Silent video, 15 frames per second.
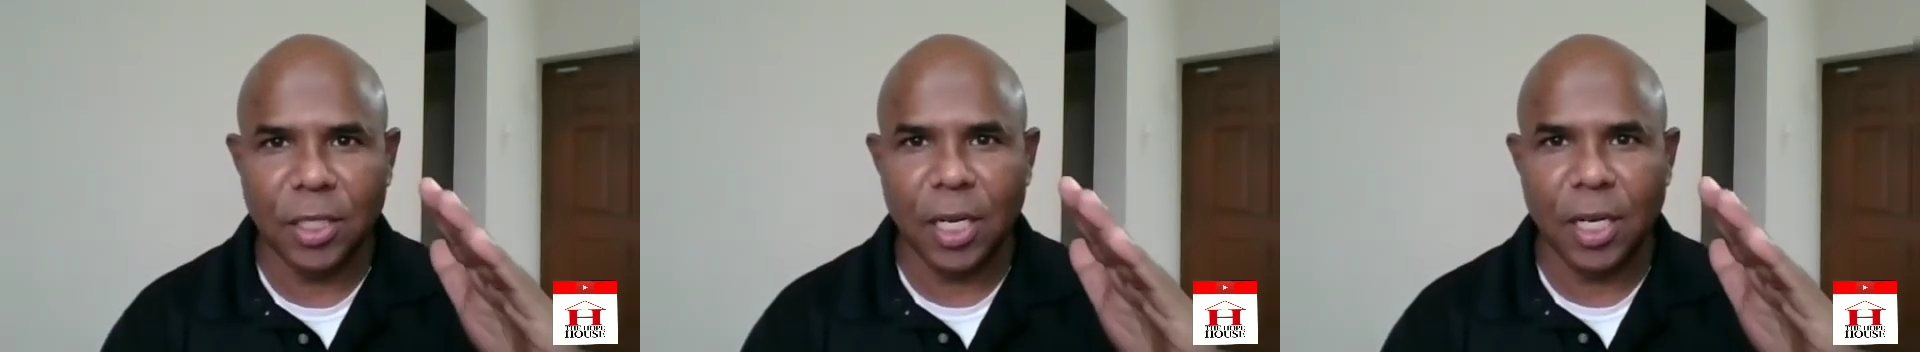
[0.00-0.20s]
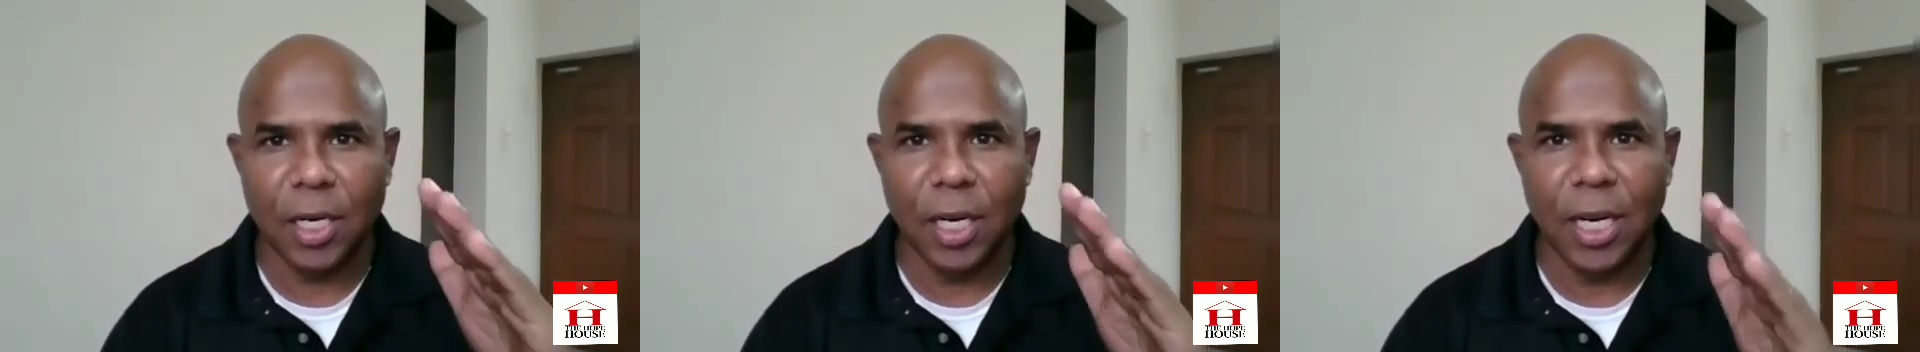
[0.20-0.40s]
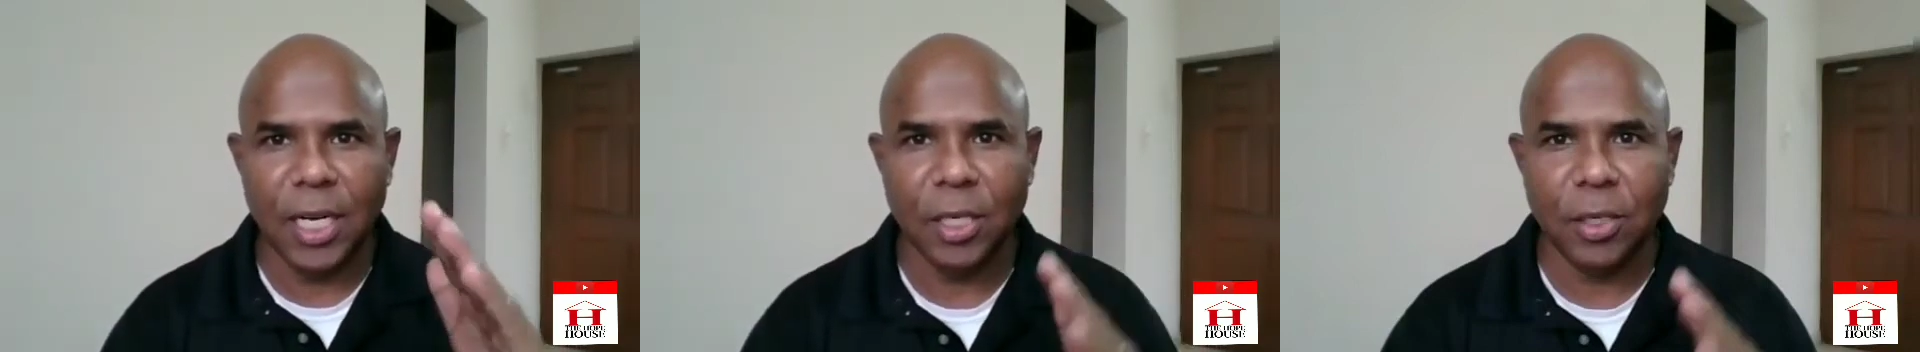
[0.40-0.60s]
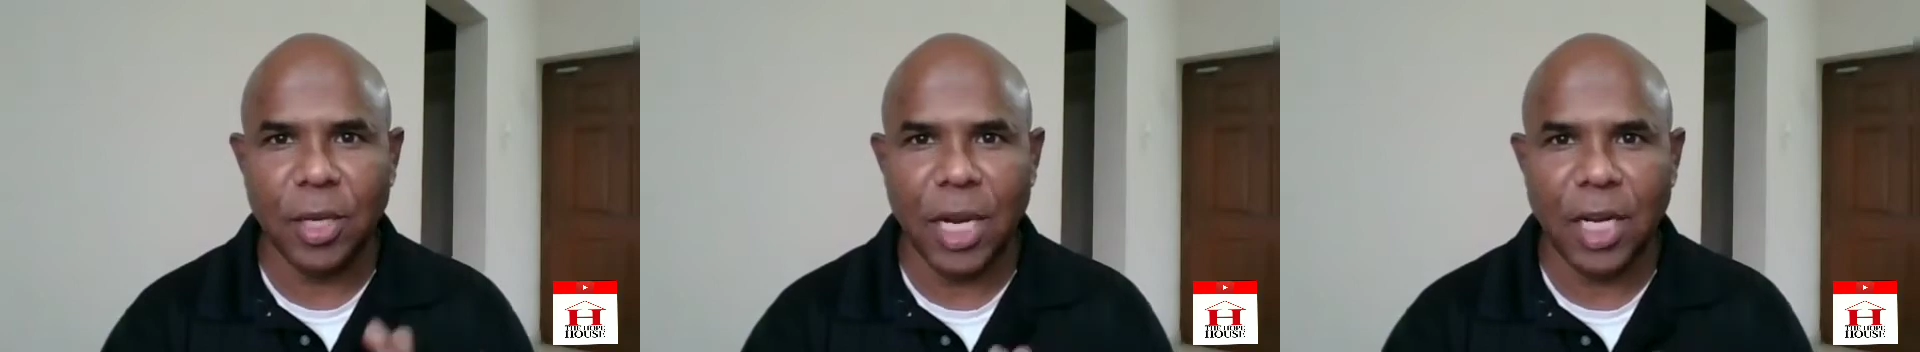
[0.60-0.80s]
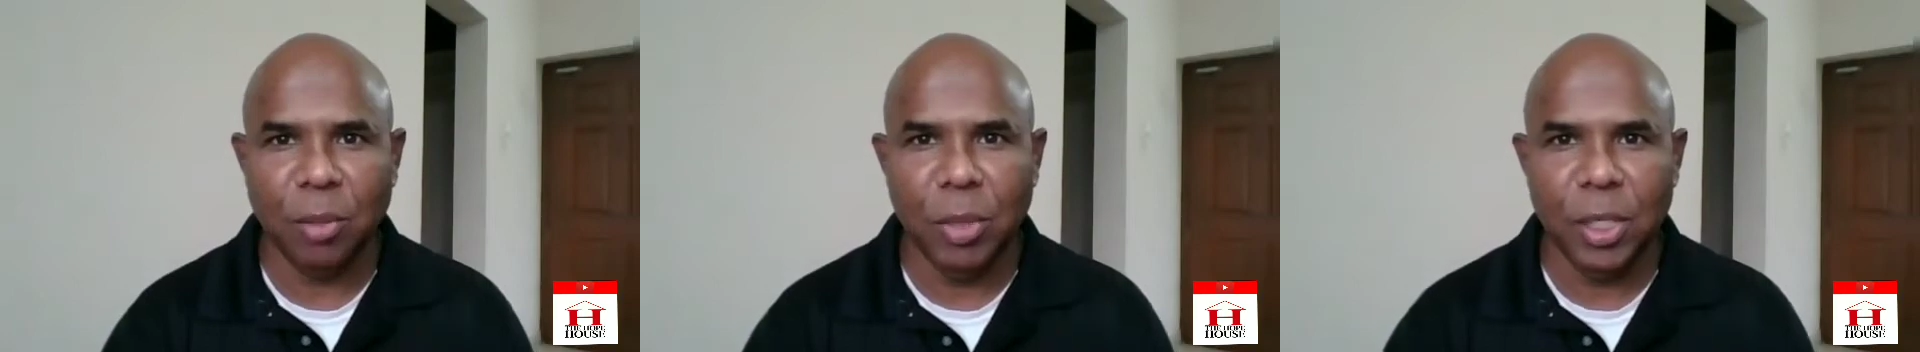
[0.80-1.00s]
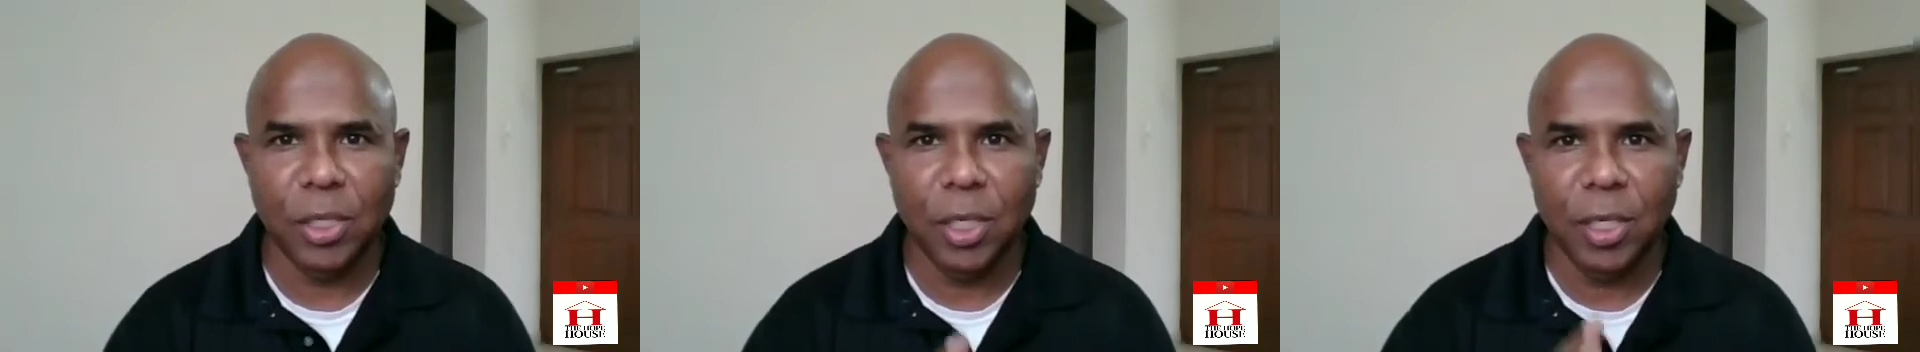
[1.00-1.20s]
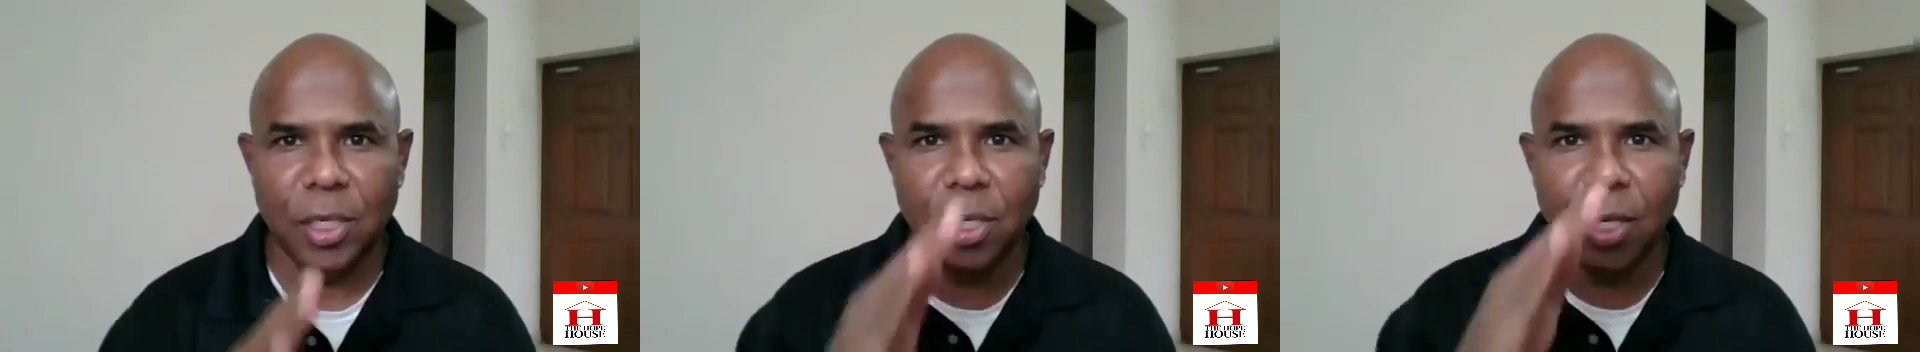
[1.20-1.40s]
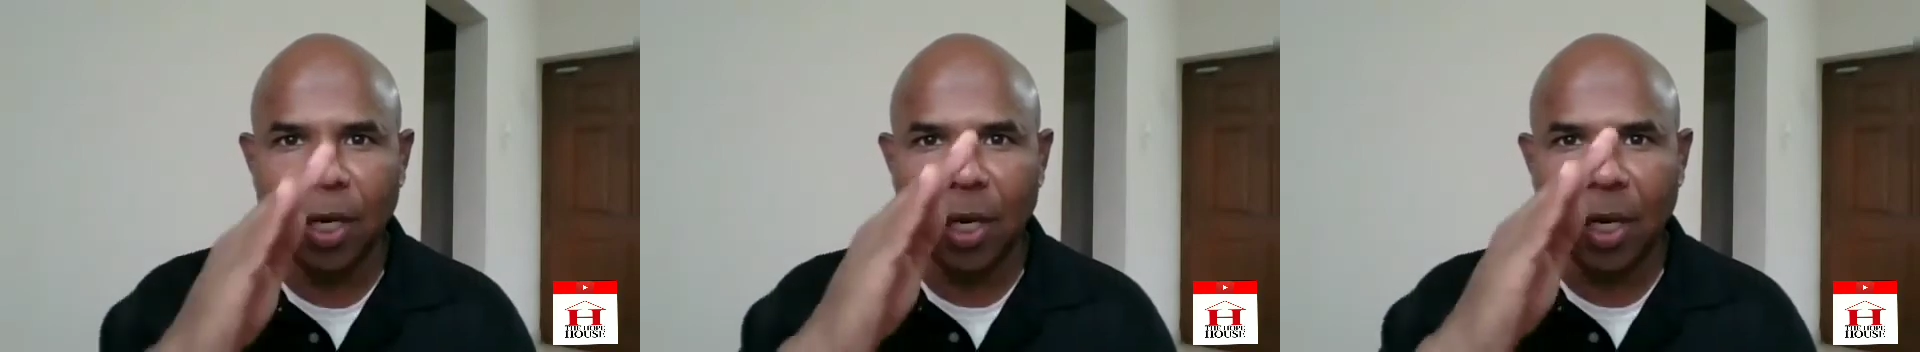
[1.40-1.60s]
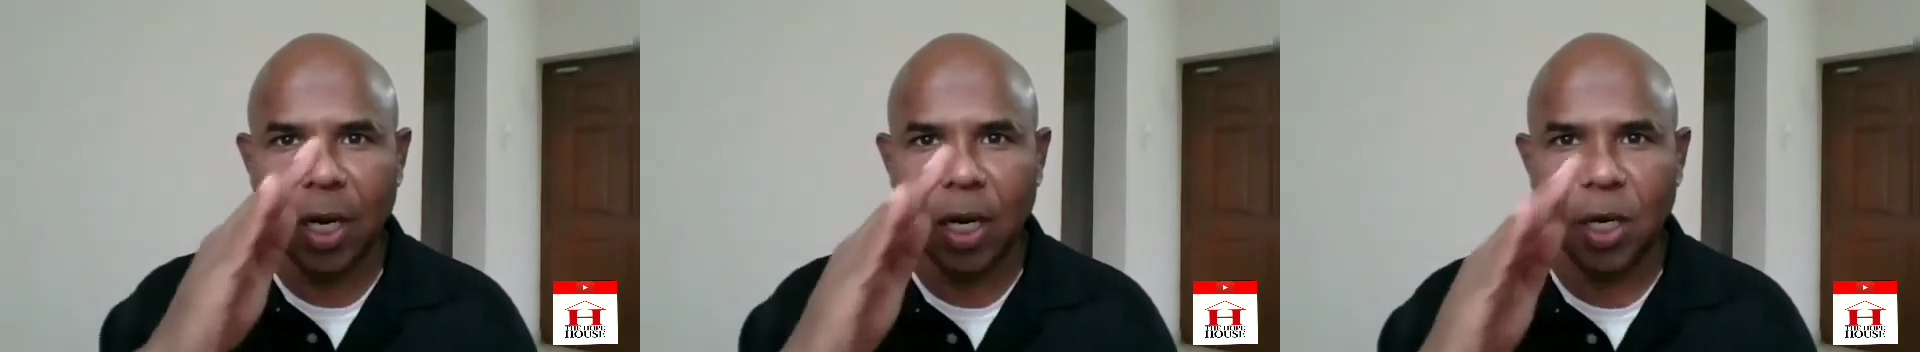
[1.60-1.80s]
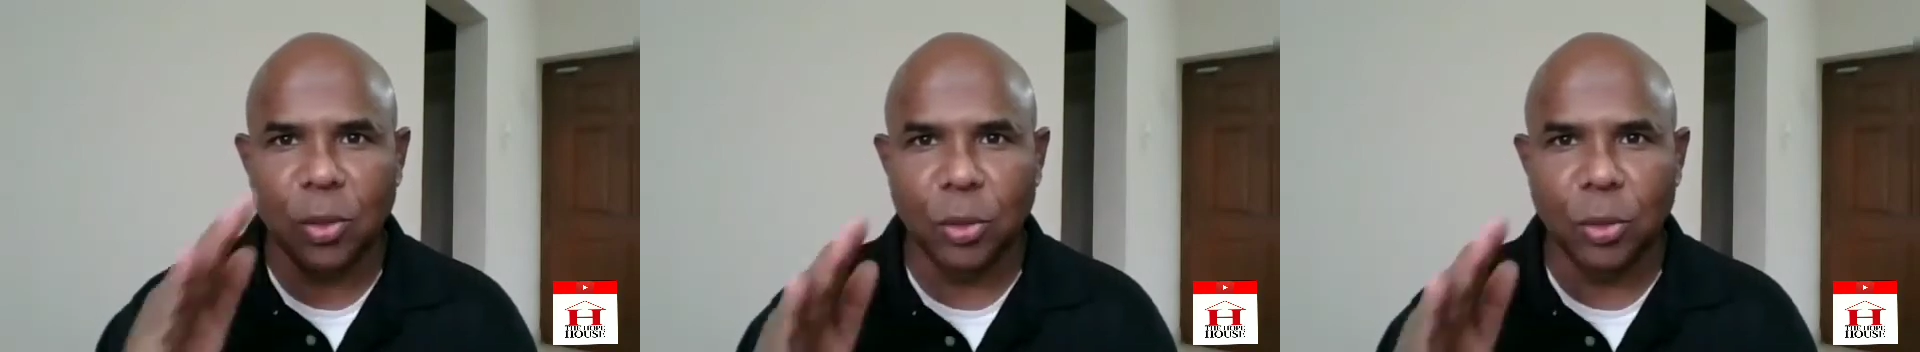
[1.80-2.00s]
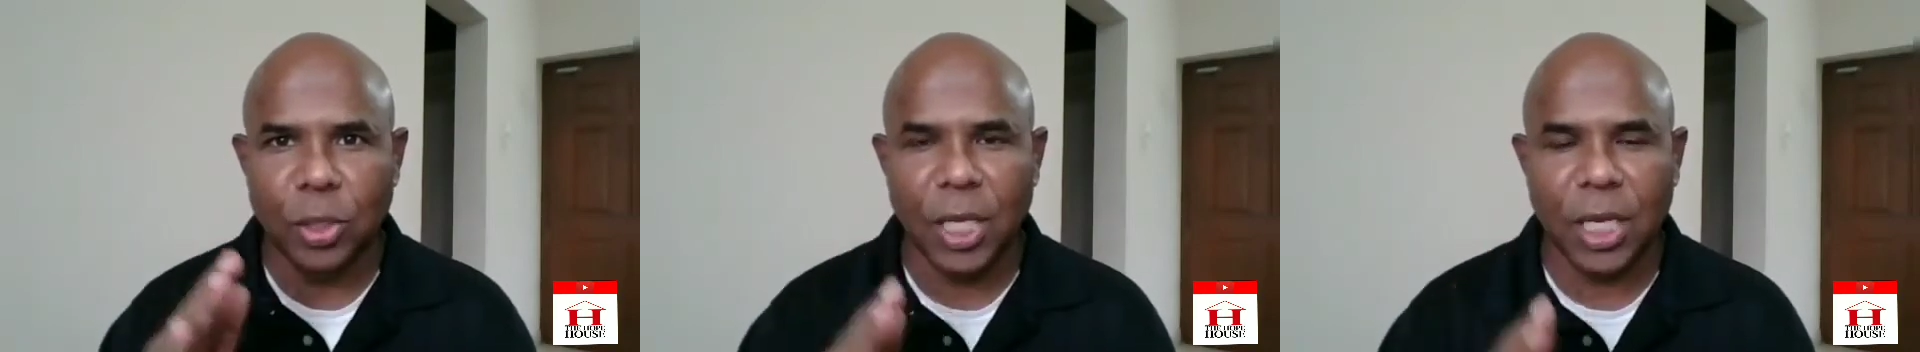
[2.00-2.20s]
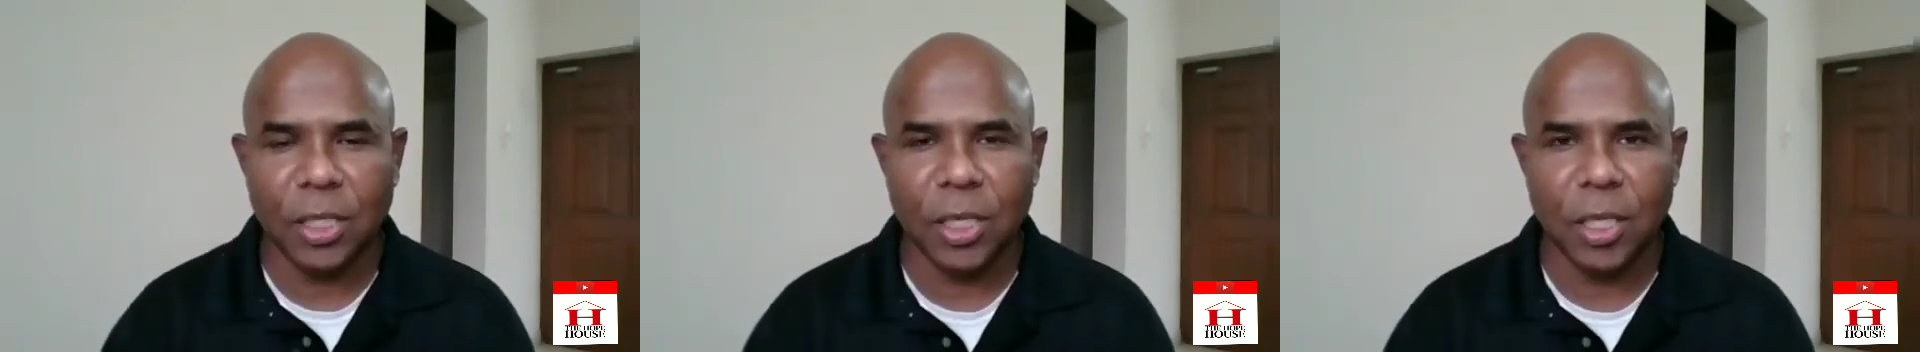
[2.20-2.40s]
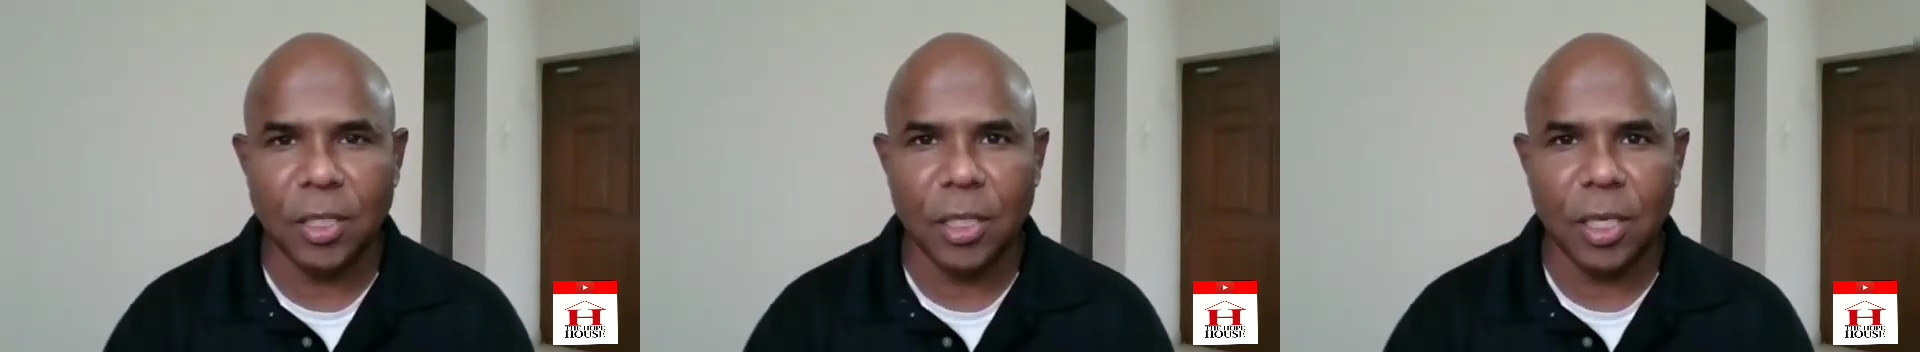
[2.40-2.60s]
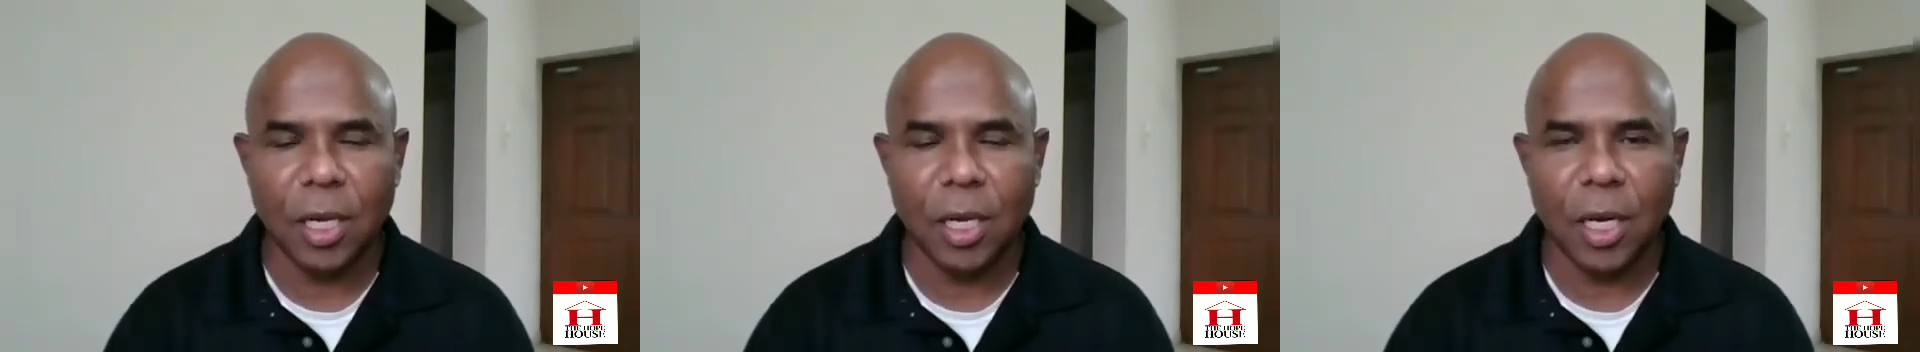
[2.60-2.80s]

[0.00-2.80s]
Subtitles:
are related to admission and 2 sections